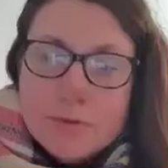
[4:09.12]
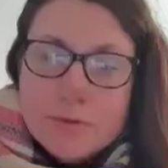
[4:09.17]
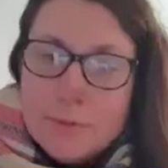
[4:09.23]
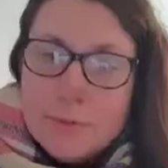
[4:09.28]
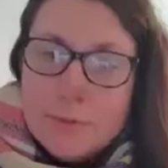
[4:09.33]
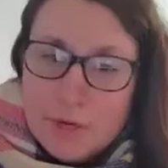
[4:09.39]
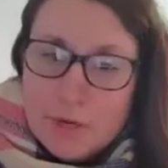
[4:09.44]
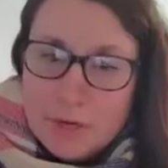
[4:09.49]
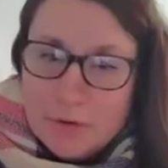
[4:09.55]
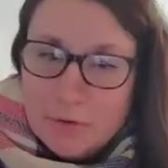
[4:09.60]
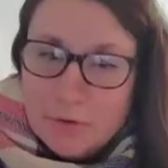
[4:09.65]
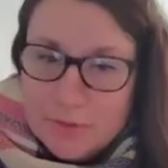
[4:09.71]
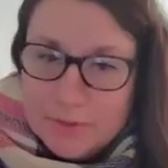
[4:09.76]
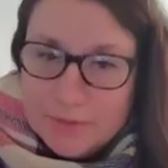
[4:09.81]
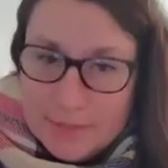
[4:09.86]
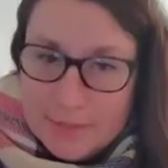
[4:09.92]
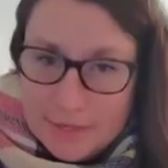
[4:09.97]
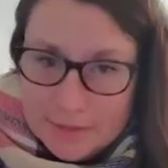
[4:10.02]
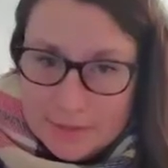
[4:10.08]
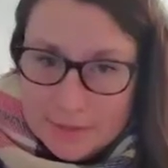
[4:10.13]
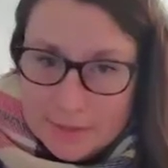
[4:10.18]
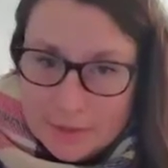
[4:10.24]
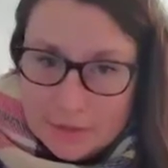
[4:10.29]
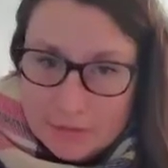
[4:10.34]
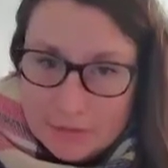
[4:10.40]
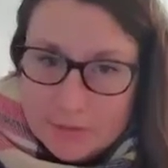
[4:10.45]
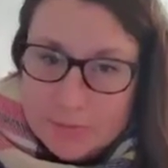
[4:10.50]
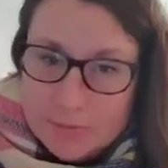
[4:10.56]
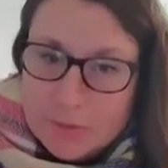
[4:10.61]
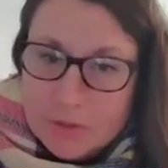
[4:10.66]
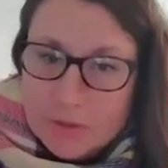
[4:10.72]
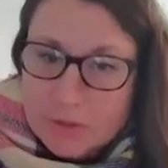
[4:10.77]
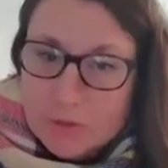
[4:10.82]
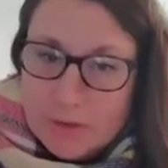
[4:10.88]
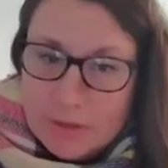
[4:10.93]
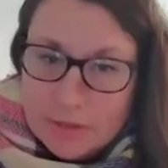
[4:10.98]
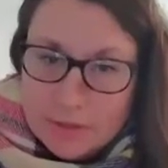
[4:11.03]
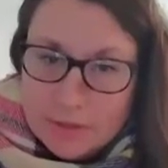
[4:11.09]
For somebody who's seasoned, who's been
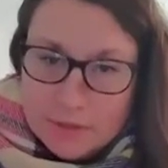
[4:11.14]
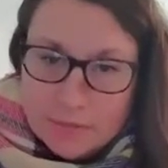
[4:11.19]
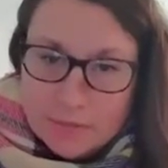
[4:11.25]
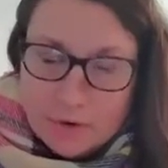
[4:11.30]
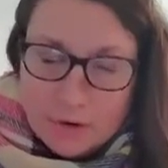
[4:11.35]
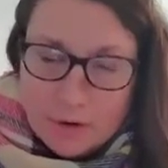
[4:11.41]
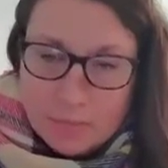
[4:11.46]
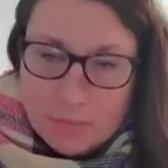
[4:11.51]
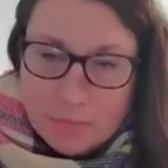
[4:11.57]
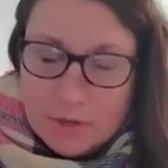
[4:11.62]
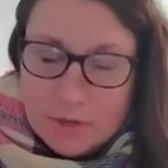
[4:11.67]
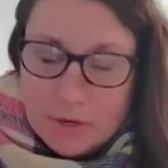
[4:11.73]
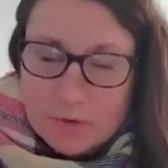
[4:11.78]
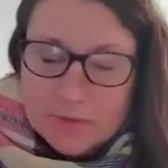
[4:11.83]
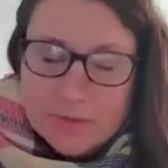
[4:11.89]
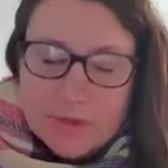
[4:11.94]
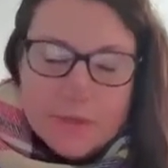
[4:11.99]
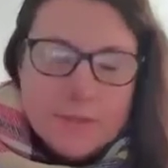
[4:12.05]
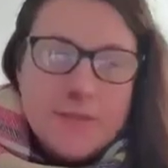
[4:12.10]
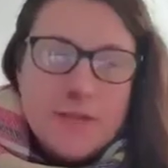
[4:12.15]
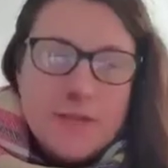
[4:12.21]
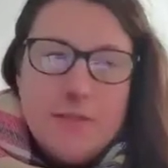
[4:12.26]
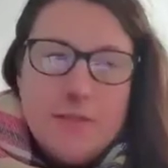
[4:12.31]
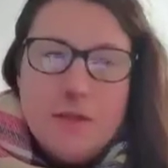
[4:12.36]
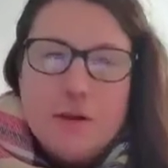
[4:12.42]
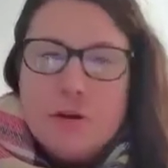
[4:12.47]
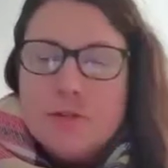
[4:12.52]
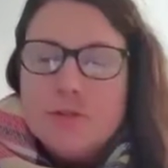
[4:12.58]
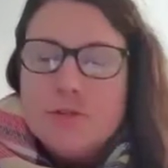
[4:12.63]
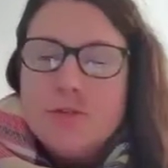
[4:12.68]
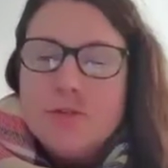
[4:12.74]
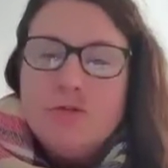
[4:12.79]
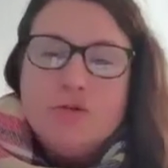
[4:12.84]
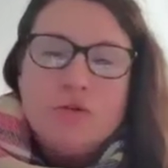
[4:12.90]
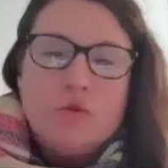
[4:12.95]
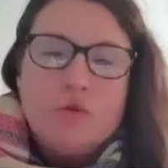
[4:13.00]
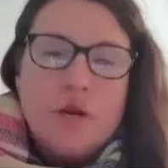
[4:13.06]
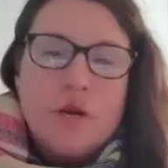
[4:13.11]
doing this for a couple of years, let's say they're
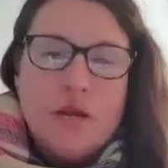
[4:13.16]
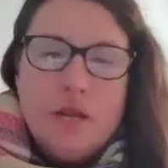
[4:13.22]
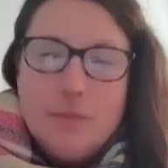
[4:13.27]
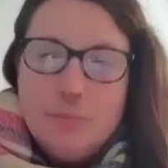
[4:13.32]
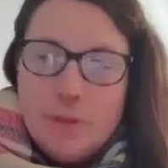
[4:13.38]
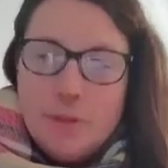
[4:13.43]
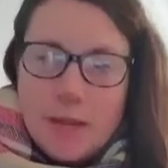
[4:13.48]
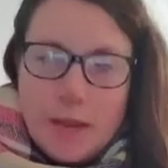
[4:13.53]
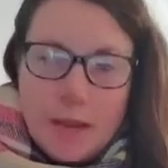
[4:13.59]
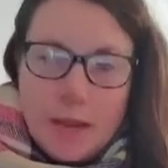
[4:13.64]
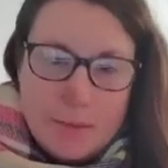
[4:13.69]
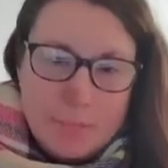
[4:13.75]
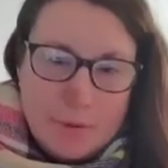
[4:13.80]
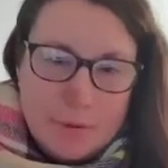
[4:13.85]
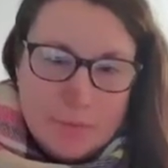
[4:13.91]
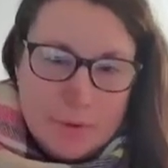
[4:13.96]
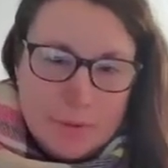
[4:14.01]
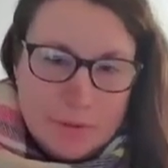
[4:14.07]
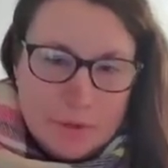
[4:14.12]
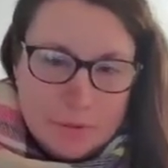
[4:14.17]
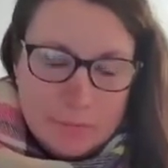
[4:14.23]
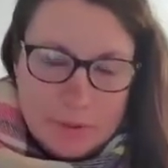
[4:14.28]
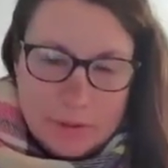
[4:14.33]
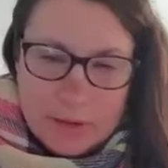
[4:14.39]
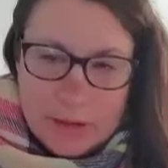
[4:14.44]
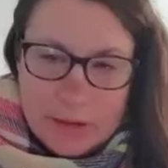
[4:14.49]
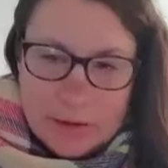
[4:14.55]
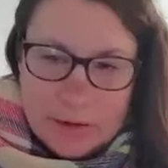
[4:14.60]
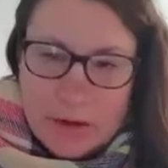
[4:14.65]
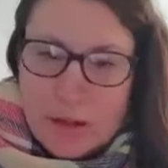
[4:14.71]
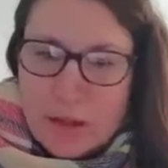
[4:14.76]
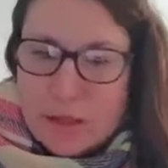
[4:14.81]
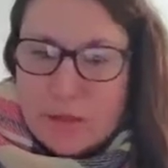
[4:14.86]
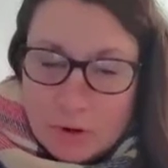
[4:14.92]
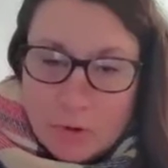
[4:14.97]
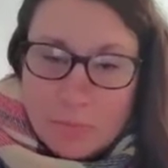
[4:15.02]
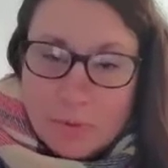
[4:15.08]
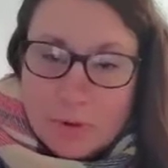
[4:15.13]
extremely happy with their plan,
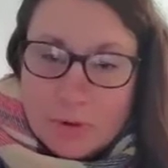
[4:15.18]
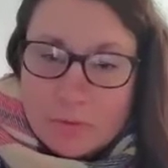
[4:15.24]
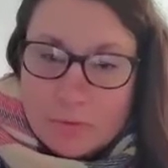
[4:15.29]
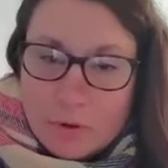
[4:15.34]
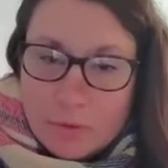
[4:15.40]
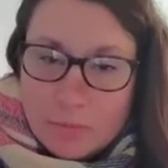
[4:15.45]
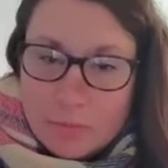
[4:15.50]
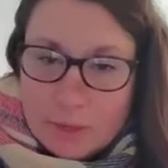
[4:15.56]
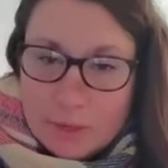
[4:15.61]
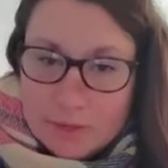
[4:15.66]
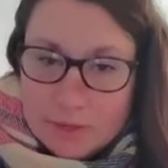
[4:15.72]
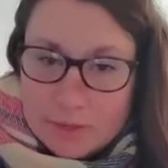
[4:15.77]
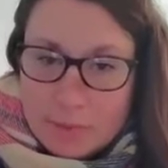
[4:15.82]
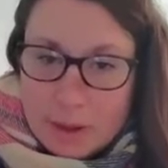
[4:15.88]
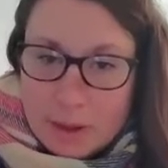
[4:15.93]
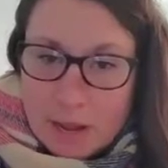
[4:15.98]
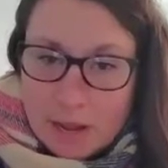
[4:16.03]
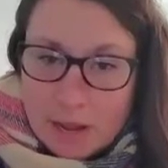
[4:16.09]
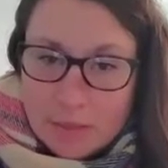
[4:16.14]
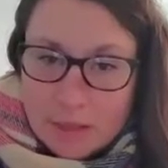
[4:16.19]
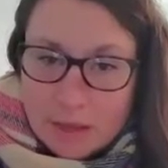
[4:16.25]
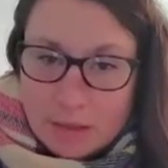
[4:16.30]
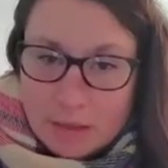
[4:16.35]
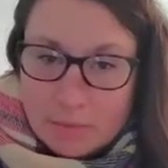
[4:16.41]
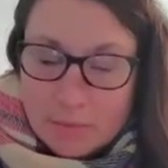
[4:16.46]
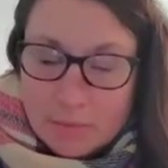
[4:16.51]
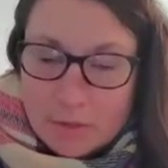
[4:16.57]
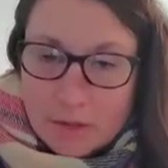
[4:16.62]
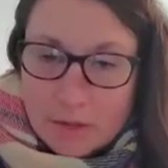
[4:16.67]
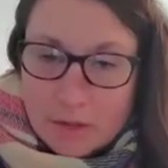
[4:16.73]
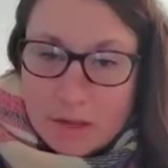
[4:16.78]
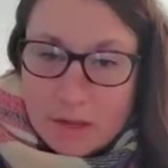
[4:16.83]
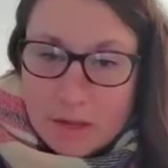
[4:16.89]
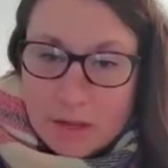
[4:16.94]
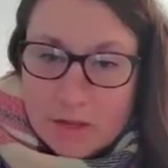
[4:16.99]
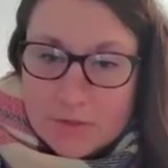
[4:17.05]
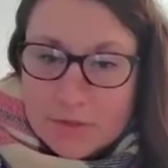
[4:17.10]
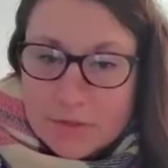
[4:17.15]
but open enrollment is upon them.
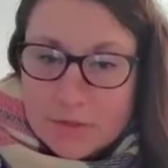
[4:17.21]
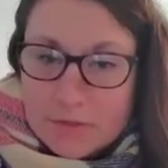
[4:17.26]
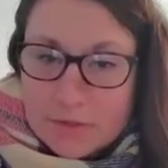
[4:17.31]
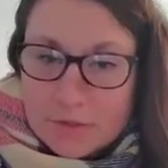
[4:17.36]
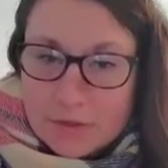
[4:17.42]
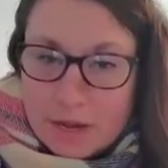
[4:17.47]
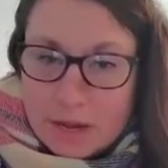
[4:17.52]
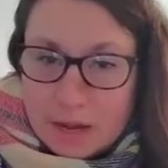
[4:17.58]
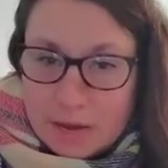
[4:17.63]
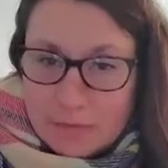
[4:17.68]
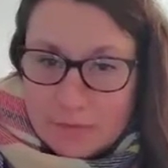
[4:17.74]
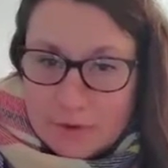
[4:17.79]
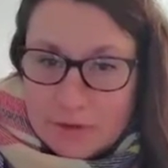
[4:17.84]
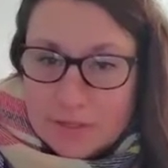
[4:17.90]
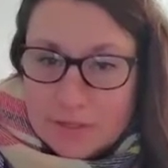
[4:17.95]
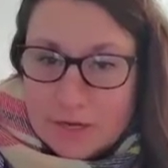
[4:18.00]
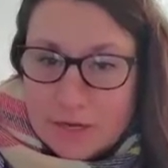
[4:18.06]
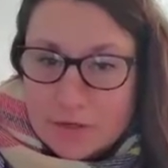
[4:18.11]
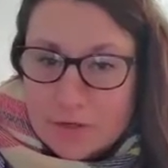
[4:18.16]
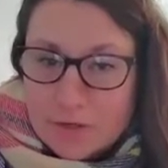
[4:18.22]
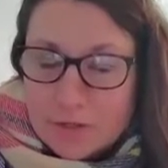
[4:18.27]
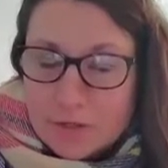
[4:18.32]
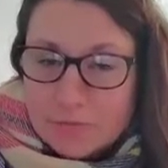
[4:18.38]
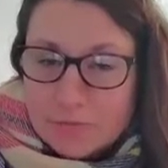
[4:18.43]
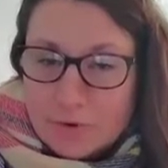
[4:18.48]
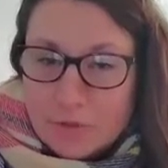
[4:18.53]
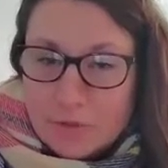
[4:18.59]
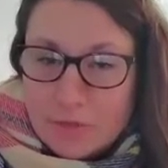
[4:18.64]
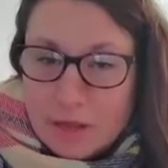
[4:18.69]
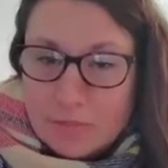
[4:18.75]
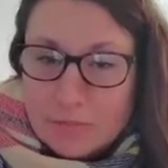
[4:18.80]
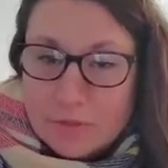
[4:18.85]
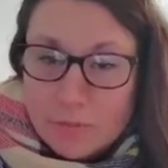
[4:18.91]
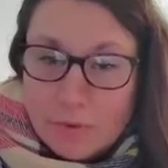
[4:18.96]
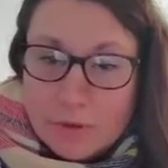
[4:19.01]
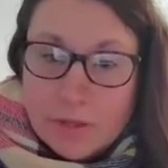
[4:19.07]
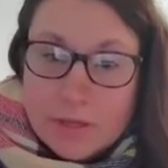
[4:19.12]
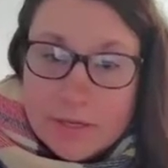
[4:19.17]
Is it still advantageous for them
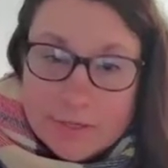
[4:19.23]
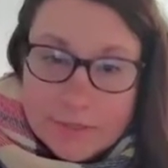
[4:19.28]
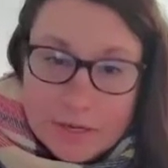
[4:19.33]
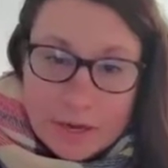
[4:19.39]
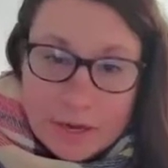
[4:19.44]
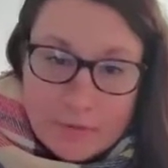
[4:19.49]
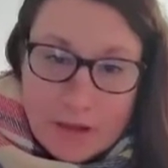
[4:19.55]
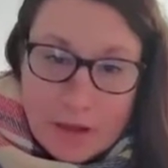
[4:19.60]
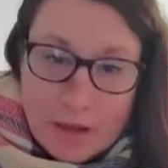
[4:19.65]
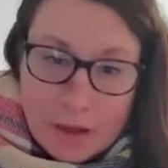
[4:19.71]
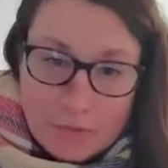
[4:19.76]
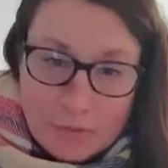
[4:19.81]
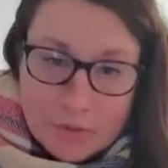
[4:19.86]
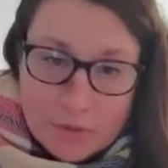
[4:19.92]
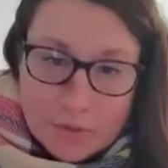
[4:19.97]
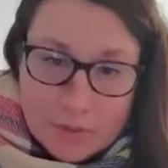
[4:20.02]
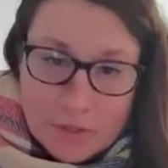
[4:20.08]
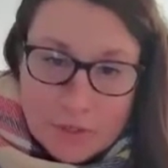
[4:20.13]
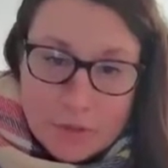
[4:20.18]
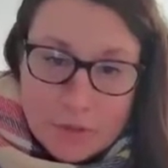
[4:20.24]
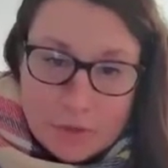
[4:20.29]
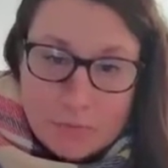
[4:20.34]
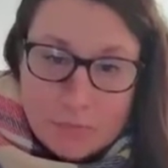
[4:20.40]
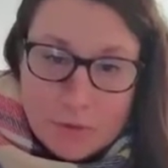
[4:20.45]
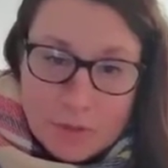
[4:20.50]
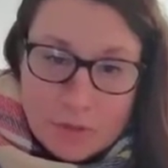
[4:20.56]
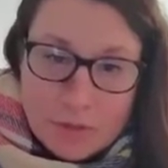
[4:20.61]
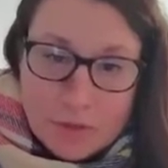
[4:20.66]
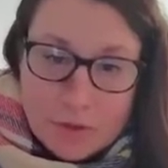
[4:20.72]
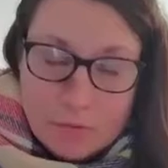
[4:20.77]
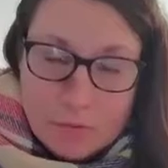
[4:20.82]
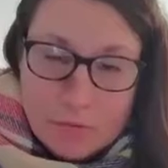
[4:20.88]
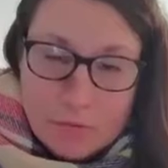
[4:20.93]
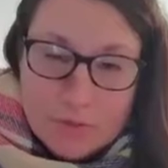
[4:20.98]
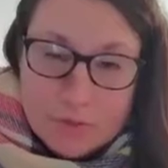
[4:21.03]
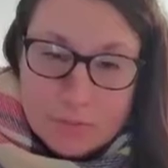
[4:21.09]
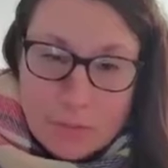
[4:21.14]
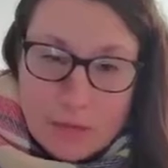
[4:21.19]
to at least have a conversation with
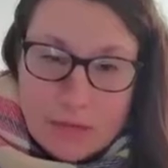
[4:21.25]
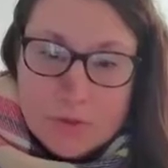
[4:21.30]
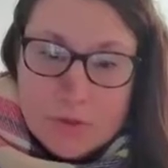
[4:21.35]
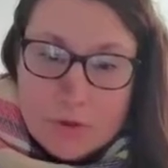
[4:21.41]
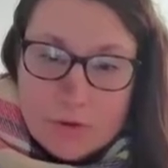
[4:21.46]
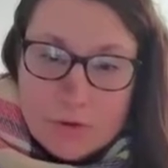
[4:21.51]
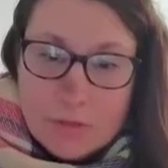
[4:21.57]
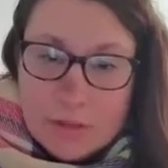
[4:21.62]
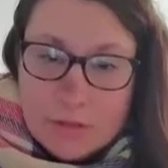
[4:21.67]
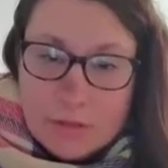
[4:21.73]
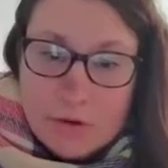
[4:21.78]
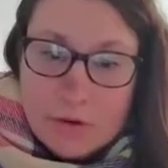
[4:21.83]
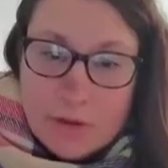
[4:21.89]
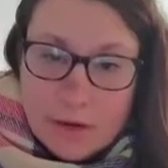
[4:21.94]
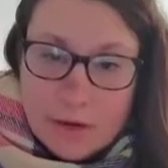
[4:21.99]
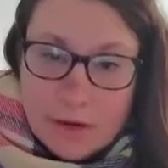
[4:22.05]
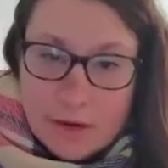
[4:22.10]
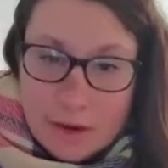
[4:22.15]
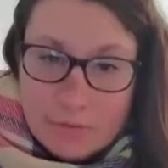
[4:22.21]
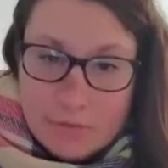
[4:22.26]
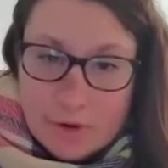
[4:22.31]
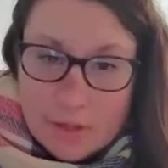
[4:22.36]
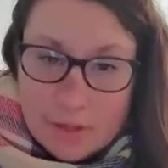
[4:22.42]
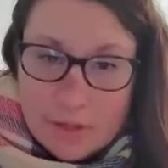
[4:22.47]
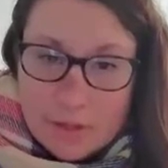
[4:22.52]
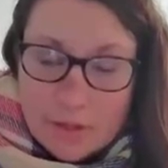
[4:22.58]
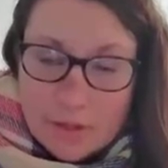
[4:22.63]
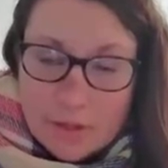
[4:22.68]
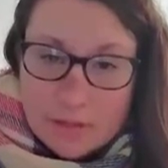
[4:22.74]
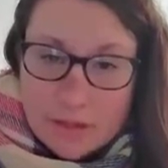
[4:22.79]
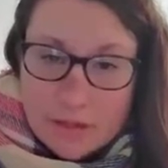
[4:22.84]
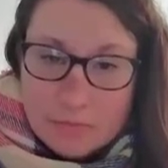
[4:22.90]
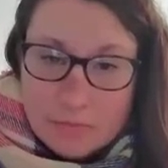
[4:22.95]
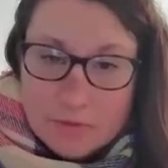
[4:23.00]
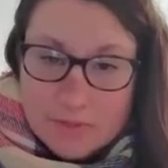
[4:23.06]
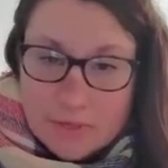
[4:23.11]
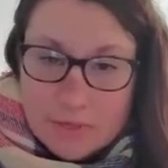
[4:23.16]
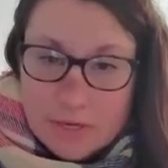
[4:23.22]
you to make sure that they're getting everything that they
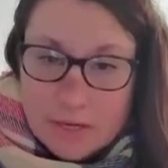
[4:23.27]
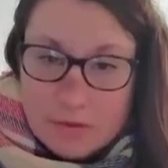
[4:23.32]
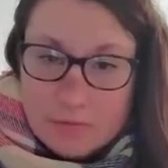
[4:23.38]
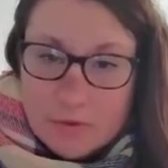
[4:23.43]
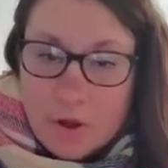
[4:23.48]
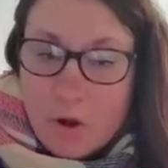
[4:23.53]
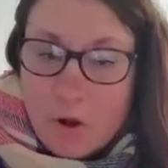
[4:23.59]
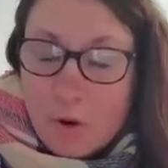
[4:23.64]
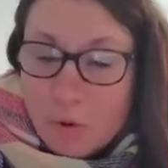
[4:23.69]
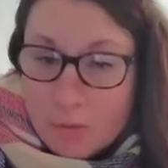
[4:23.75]
receive?